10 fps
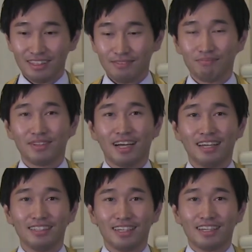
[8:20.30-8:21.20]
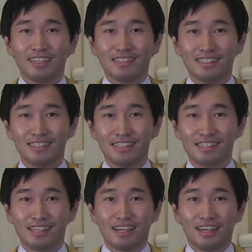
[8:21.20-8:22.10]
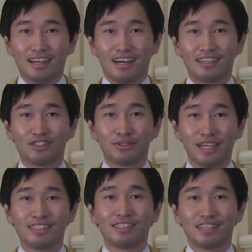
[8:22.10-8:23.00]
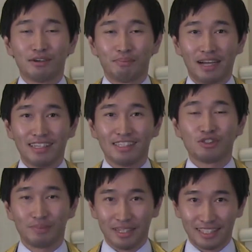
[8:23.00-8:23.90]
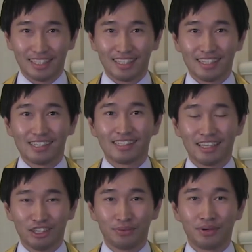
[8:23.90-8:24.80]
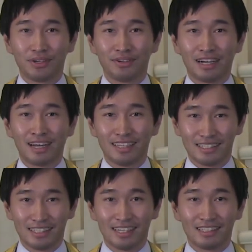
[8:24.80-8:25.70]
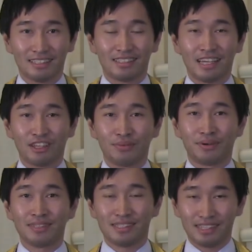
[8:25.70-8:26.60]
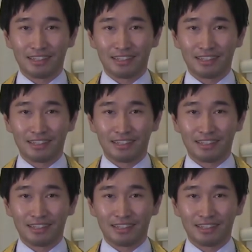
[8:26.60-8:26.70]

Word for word: And this is uh, today's my speech. Thank you for your understanding. Thank you for listening.